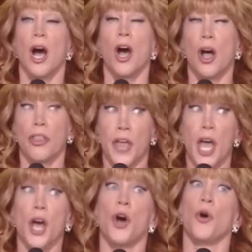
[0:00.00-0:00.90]
mean,
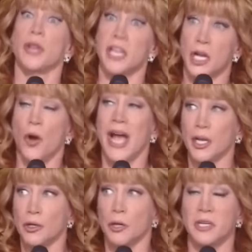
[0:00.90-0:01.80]
although, you know, I
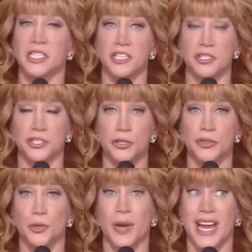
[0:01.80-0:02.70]
don't know what he's gonna
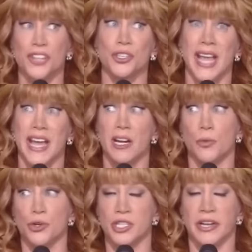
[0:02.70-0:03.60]
do, so I actually had an
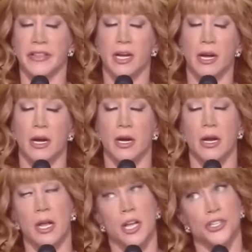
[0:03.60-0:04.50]
abortion in the
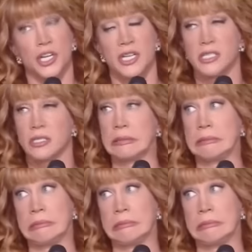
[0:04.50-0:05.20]
car, just,